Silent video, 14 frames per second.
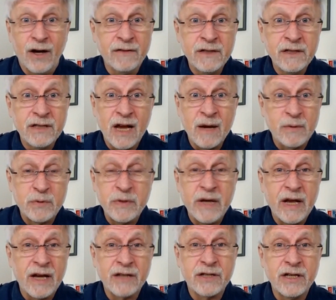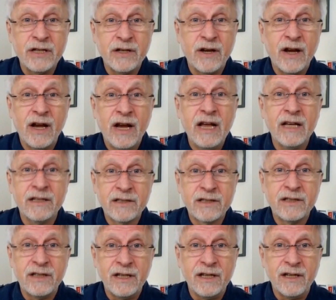oftentimes we actually
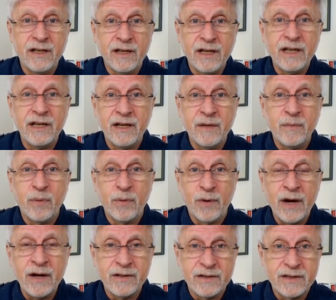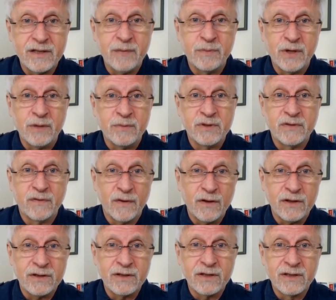get the leaky brain symptoms
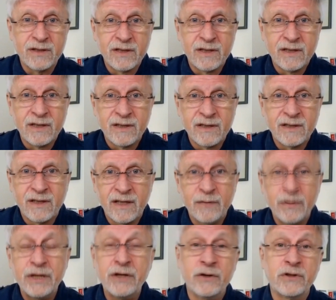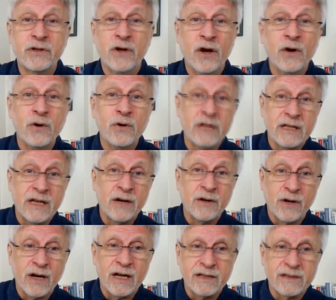first. Mm-hmm. We don't yeah, know. The brain
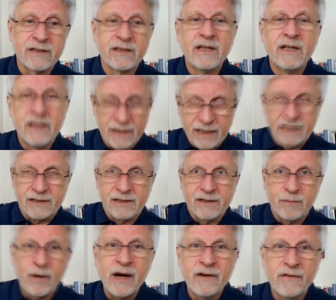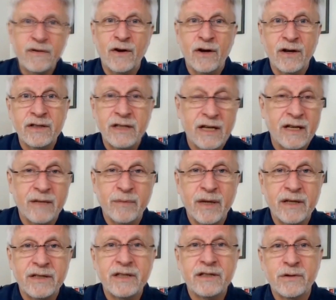fog. It. Yes, the brain fog, the
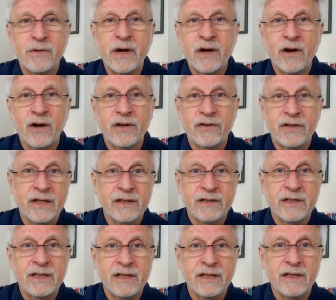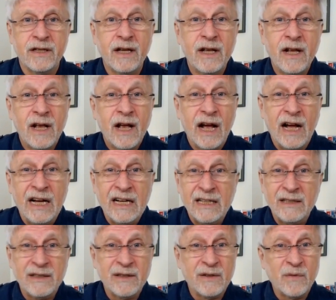inability to recall things, the,
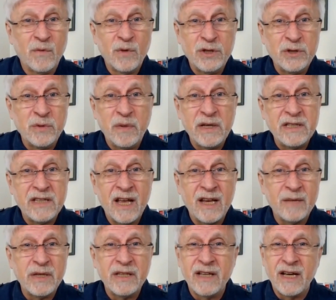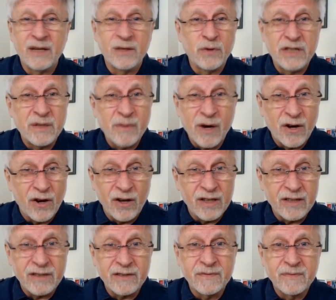uh, would you please hand me that,
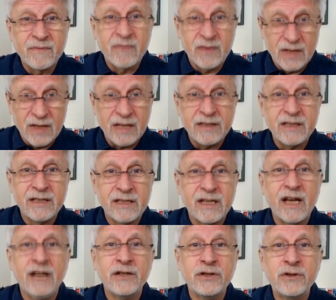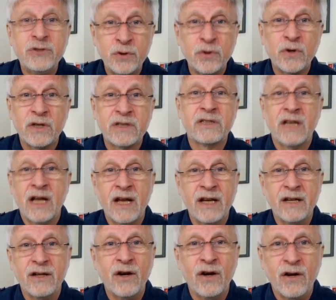whatchamacallit? That's yes. a sure
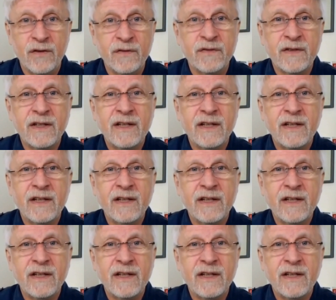sign of